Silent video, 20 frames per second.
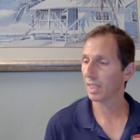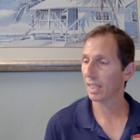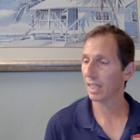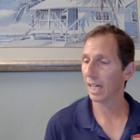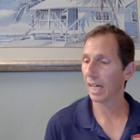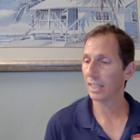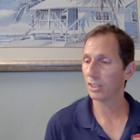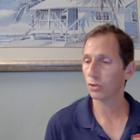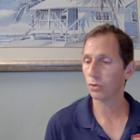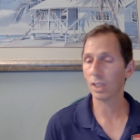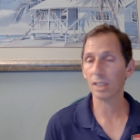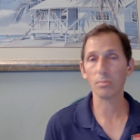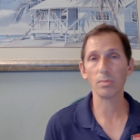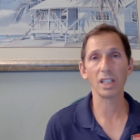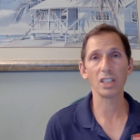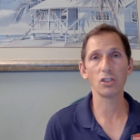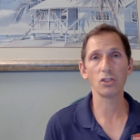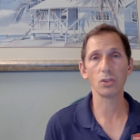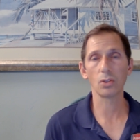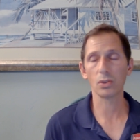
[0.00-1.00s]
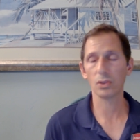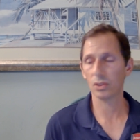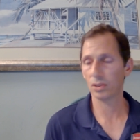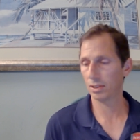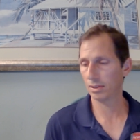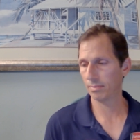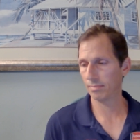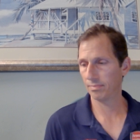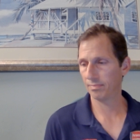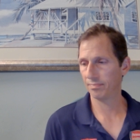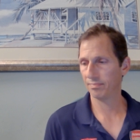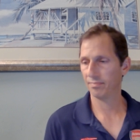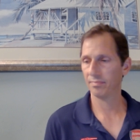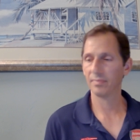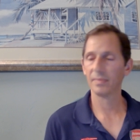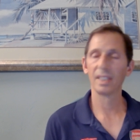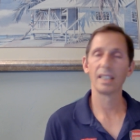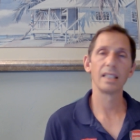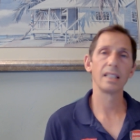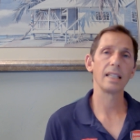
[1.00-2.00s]
I shrugged my shoulders.
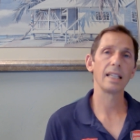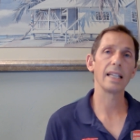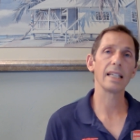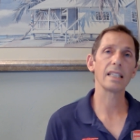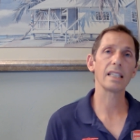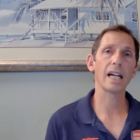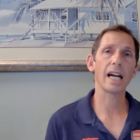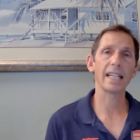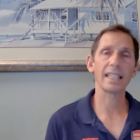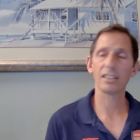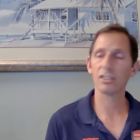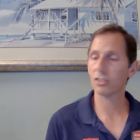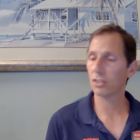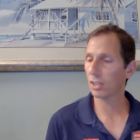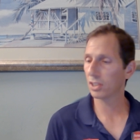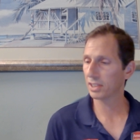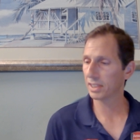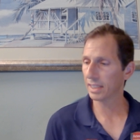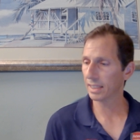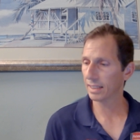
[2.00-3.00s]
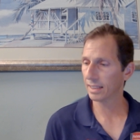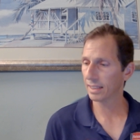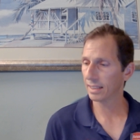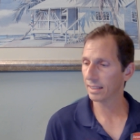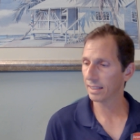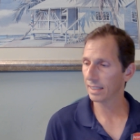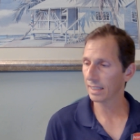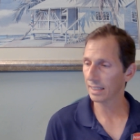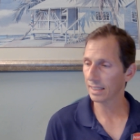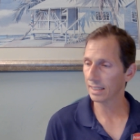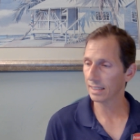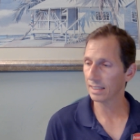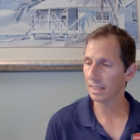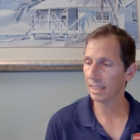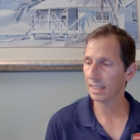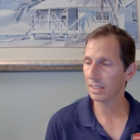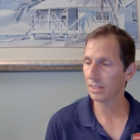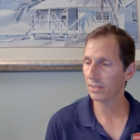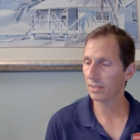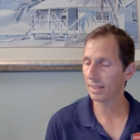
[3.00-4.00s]
It got assaulted, he
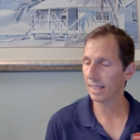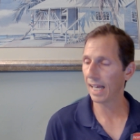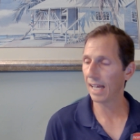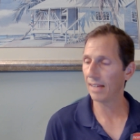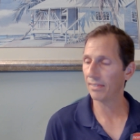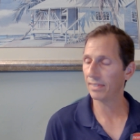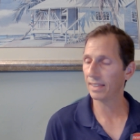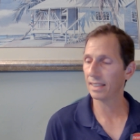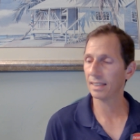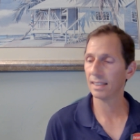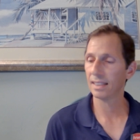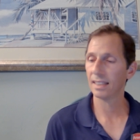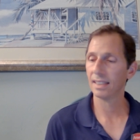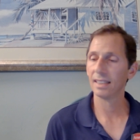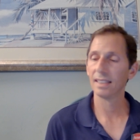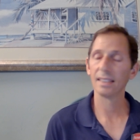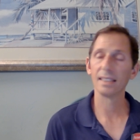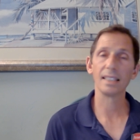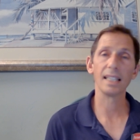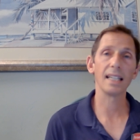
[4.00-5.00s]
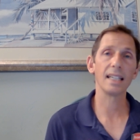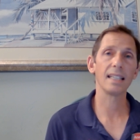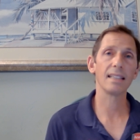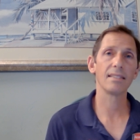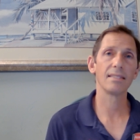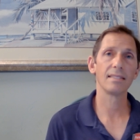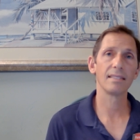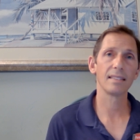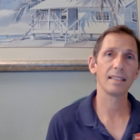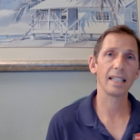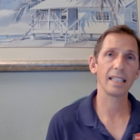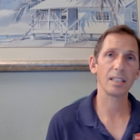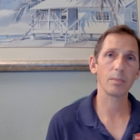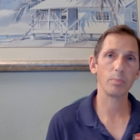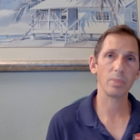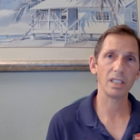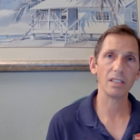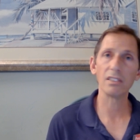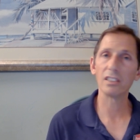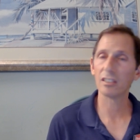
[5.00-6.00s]
continued, laughing. Get it like a
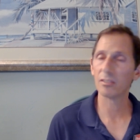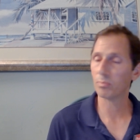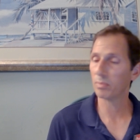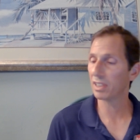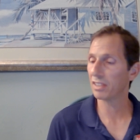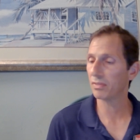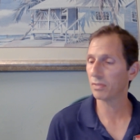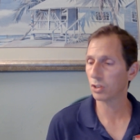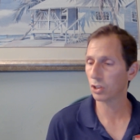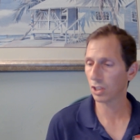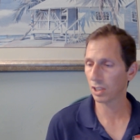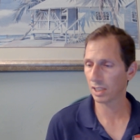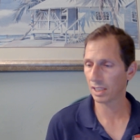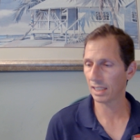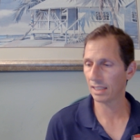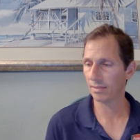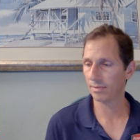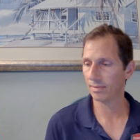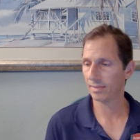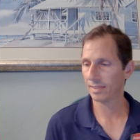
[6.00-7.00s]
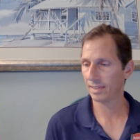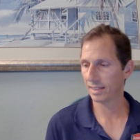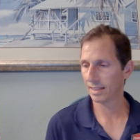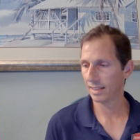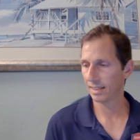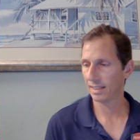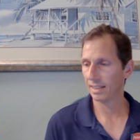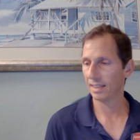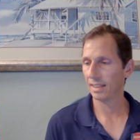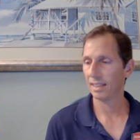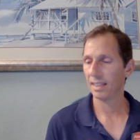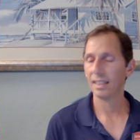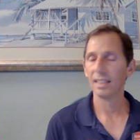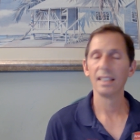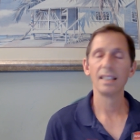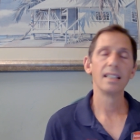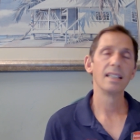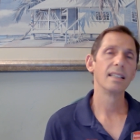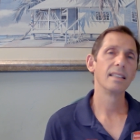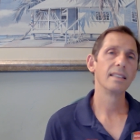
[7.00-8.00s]
piece of beef jerky.
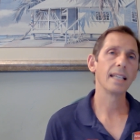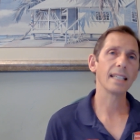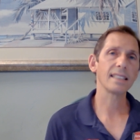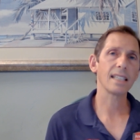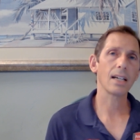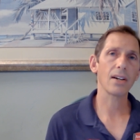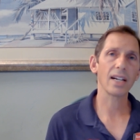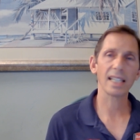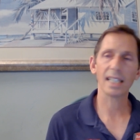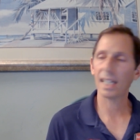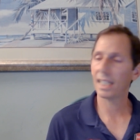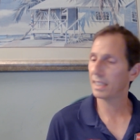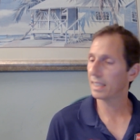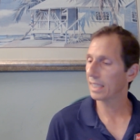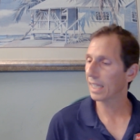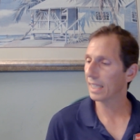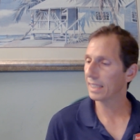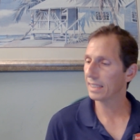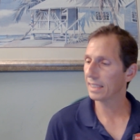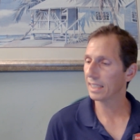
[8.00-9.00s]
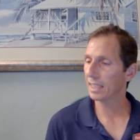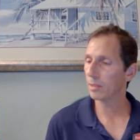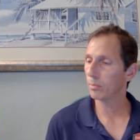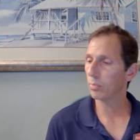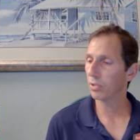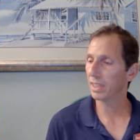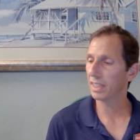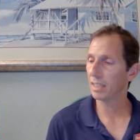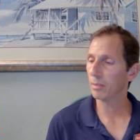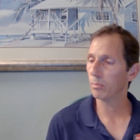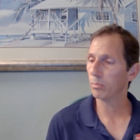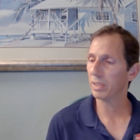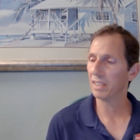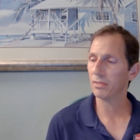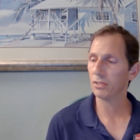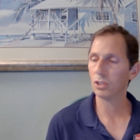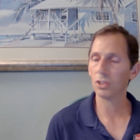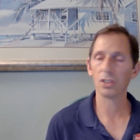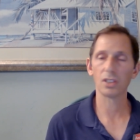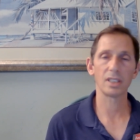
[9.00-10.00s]
That's how I got the idea to bring in
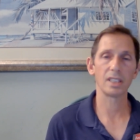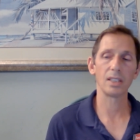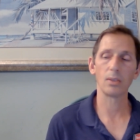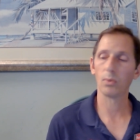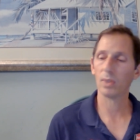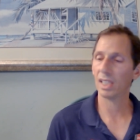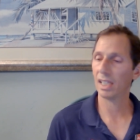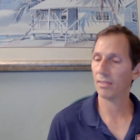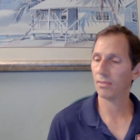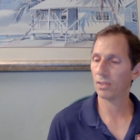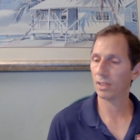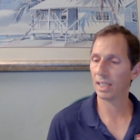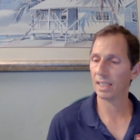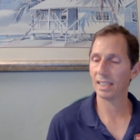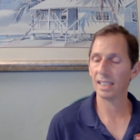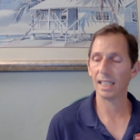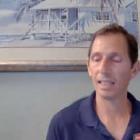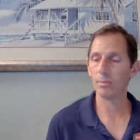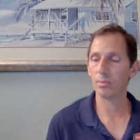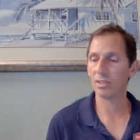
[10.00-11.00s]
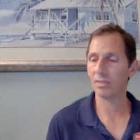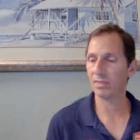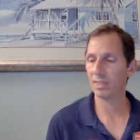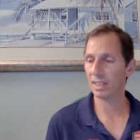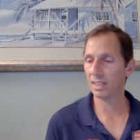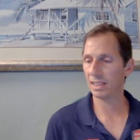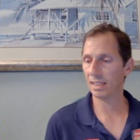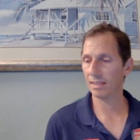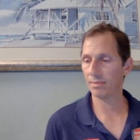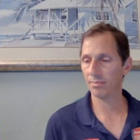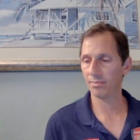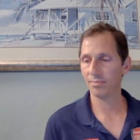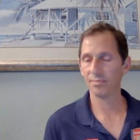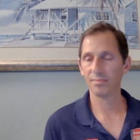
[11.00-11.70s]
beef jerky whenever I came to visit.